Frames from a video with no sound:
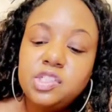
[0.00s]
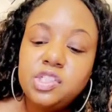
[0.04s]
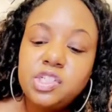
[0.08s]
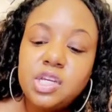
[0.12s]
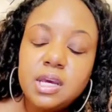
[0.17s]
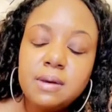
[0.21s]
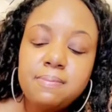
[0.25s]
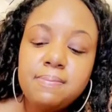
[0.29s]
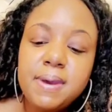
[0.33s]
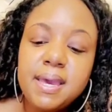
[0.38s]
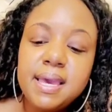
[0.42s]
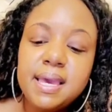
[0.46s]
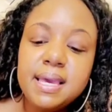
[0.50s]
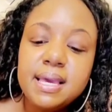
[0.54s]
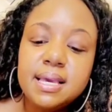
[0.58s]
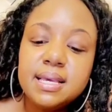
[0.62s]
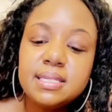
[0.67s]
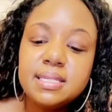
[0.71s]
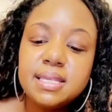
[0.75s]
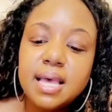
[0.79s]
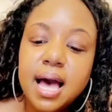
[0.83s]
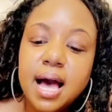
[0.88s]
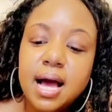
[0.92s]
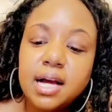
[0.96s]

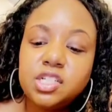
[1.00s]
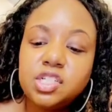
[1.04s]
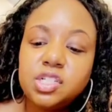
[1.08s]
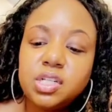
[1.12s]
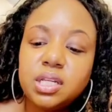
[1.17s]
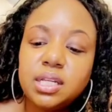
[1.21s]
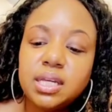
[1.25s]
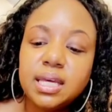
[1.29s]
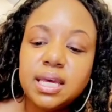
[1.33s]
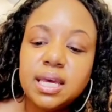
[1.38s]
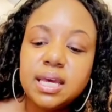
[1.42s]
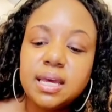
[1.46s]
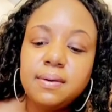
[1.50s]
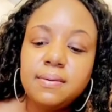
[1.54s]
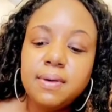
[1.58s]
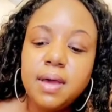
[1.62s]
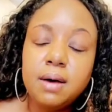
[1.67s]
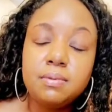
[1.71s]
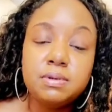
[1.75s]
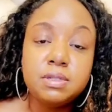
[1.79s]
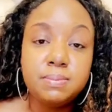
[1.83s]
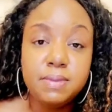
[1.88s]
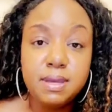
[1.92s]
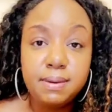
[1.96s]
Chickpeas actually
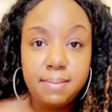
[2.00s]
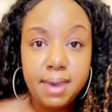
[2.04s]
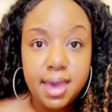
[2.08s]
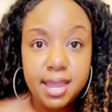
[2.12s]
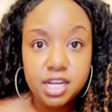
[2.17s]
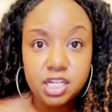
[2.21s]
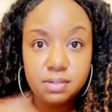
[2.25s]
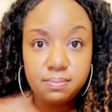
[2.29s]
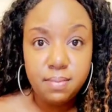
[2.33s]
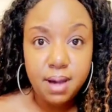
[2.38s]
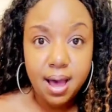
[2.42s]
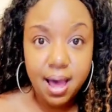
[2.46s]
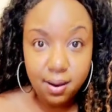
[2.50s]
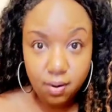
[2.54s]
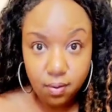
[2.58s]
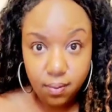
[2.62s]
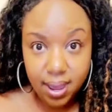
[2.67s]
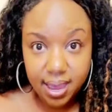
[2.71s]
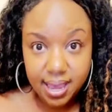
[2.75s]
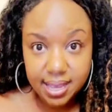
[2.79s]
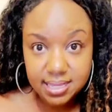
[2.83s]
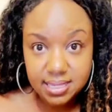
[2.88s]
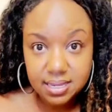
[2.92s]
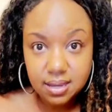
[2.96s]
helps me manage my
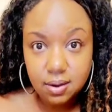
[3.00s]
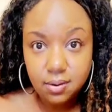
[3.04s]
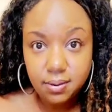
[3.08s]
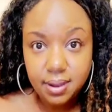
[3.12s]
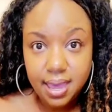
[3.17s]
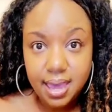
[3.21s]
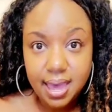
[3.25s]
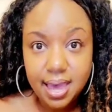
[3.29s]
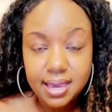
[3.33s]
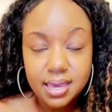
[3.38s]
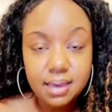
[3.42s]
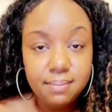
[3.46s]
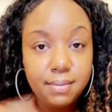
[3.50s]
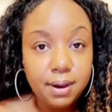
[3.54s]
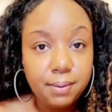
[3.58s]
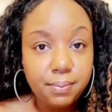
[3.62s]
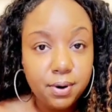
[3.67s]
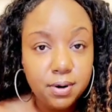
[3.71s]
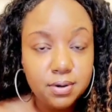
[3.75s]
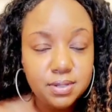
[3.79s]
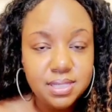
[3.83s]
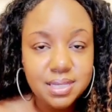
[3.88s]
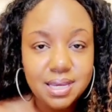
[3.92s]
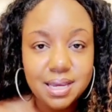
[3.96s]
weight. Okay, I get my
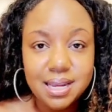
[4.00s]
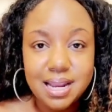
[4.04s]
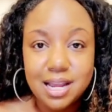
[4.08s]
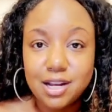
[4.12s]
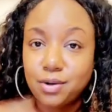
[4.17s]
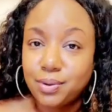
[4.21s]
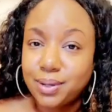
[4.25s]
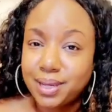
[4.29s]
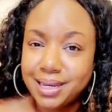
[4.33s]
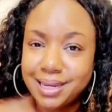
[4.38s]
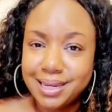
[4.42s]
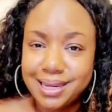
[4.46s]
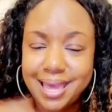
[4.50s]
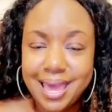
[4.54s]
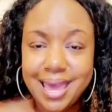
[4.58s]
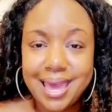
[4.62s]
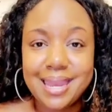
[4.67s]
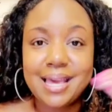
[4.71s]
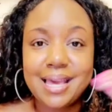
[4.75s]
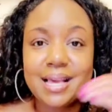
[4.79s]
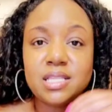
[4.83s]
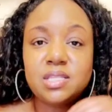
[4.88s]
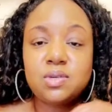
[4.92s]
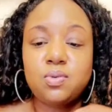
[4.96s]
protein. I don't get any
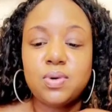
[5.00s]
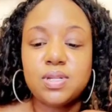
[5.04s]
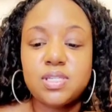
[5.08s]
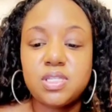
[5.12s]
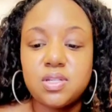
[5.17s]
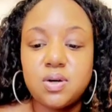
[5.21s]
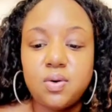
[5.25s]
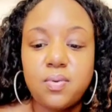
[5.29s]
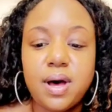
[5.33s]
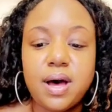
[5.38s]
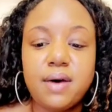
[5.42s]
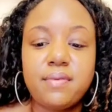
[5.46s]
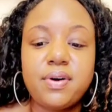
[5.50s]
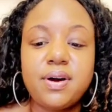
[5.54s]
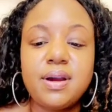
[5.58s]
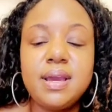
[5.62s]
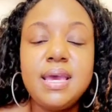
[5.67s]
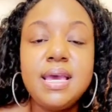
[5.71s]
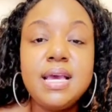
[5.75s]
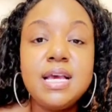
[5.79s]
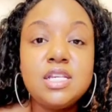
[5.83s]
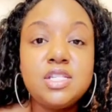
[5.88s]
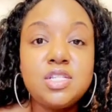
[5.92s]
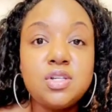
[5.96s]
headaches whatsoever.
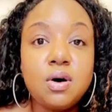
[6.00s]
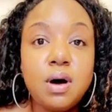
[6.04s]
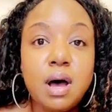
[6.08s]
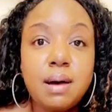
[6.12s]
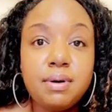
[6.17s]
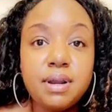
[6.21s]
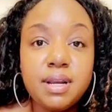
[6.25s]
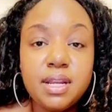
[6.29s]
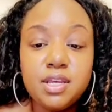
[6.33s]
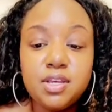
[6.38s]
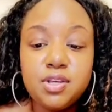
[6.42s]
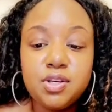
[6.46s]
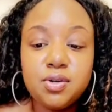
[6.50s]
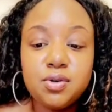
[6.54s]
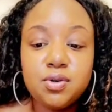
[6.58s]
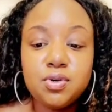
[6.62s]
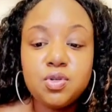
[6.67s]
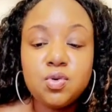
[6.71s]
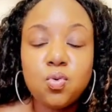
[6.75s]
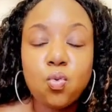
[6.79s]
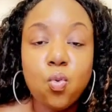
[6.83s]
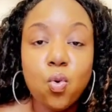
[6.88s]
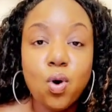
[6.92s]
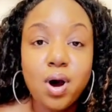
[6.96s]
So I'm going to
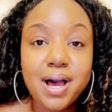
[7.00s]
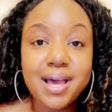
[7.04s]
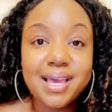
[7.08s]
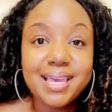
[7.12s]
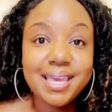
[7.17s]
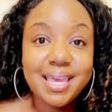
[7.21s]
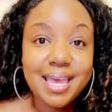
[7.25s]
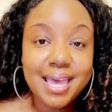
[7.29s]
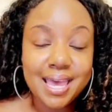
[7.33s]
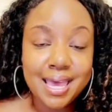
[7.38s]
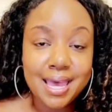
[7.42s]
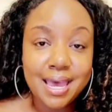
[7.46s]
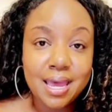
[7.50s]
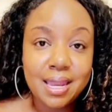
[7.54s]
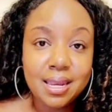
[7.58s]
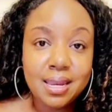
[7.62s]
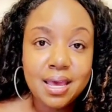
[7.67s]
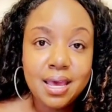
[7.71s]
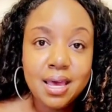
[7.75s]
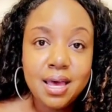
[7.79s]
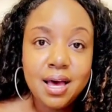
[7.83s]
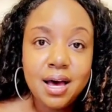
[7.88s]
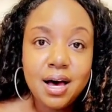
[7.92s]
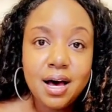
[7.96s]
use 1 can
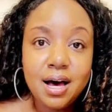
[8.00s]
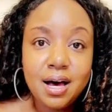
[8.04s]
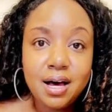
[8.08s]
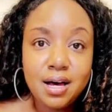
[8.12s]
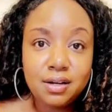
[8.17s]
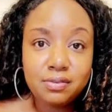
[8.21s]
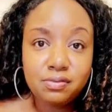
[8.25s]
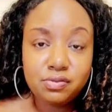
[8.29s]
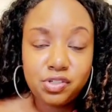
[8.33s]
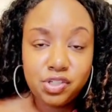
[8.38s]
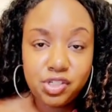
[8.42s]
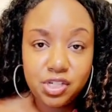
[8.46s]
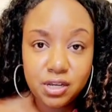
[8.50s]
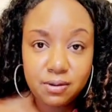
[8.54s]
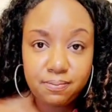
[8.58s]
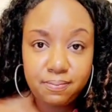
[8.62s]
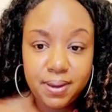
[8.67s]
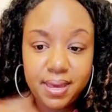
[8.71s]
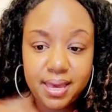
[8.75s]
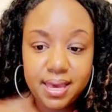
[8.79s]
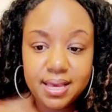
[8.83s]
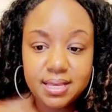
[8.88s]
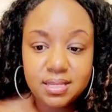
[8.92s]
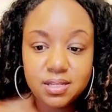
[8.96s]
of
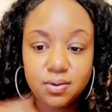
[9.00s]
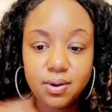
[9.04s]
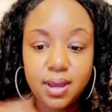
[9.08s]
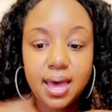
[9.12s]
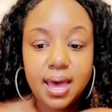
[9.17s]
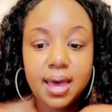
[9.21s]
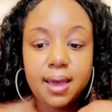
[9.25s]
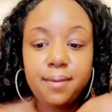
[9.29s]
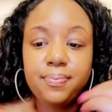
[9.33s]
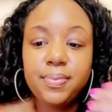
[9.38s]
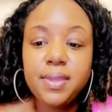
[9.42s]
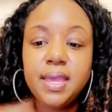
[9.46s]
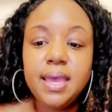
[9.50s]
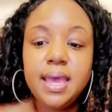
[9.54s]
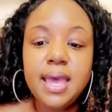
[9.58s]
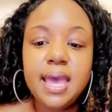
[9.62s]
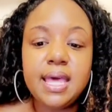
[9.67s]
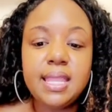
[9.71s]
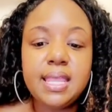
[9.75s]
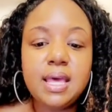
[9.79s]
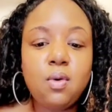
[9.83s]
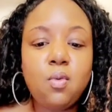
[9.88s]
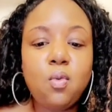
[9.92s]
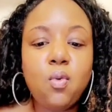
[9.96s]
chickpeas. Okay,
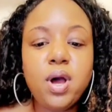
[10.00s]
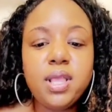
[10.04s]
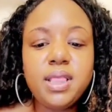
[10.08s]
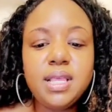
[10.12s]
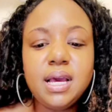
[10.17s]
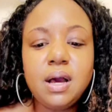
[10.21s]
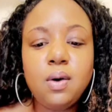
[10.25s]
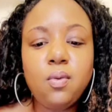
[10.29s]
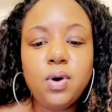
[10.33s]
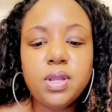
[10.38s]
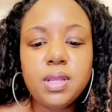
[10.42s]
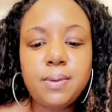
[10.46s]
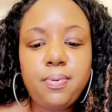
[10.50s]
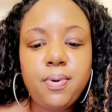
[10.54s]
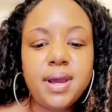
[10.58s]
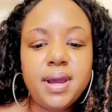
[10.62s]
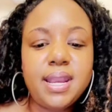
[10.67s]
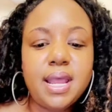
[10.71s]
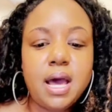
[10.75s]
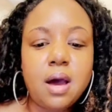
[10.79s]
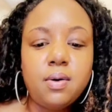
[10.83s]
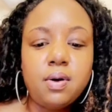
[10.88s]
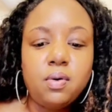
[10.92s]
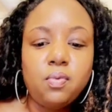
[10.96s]
and then one thing I want to
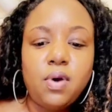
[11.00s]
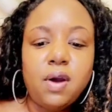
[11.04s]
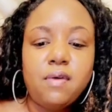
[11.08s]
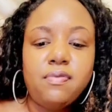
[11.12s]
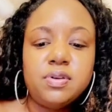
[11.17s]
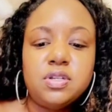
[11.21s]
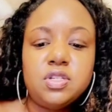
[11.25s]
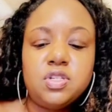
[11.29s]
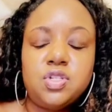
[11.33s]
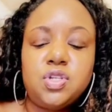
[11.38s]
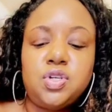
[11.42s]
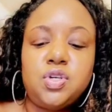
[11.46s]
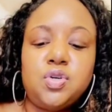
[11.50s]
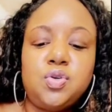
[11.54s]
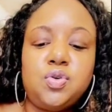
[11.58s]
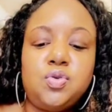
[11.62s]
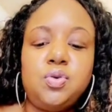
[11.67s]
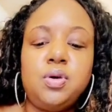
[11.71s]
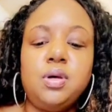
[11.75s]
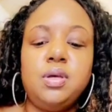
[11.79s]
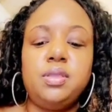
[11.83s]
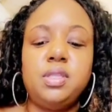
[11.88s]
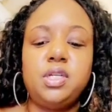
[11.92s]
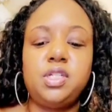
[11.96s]
point out in reference
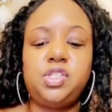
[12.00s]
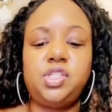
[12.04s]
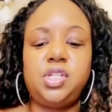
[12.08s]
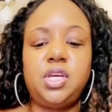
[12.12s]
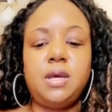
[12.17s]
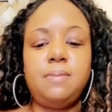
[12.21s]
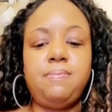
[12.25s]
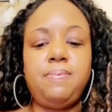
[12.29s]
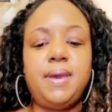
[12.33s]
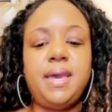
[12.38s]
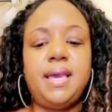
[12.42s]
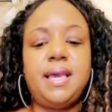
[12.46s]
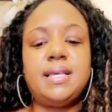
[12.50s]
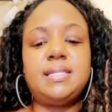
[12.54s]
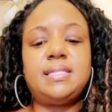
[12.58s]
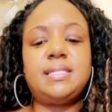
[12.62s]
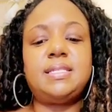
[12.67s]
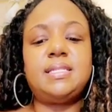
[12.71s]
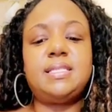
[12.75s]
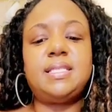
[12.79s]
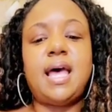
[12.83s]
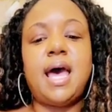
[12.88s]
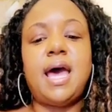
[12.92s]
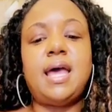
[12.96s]
to the
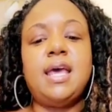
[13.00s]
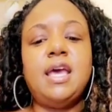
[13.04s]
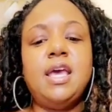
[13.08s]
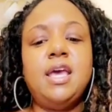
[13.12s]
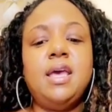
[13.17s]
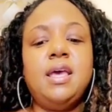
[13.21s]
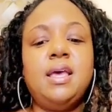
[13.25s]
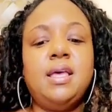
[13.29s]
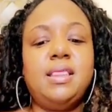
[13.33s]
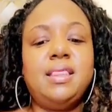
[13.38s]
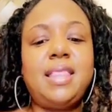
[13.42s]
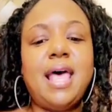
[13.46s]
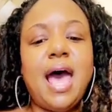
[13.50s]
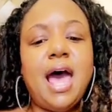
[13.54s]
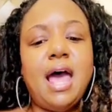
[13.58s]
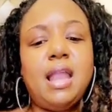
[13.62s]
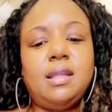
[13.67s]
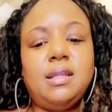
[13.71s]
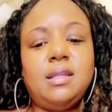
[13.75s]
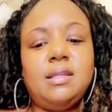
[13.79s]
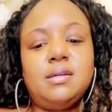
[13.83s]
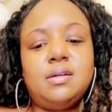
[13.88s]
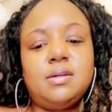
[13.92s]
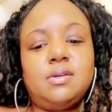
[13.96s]
chickpeas is
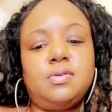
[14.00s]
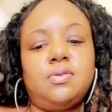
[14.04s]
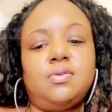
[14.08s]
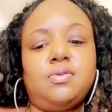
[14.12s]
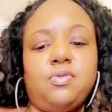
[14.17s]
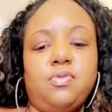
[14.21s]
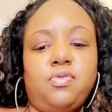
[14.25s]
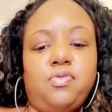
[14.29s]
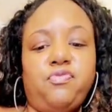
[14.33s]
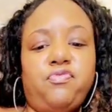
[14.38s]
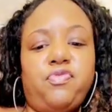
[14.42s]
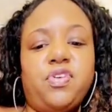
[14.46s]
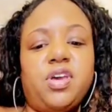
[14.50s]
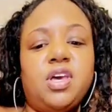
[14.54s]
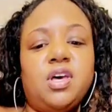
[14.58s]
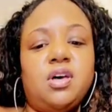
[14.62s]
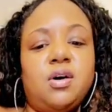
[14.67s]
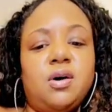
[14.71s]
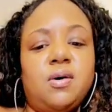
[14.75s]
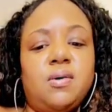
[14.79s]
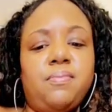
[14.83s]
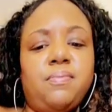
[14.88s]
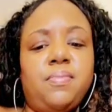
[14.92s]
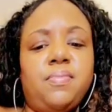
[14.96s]
that little
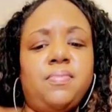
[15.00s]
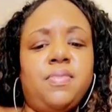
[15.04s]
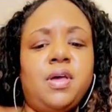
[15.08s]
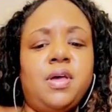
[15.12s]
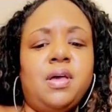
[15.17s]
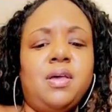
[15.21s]
thin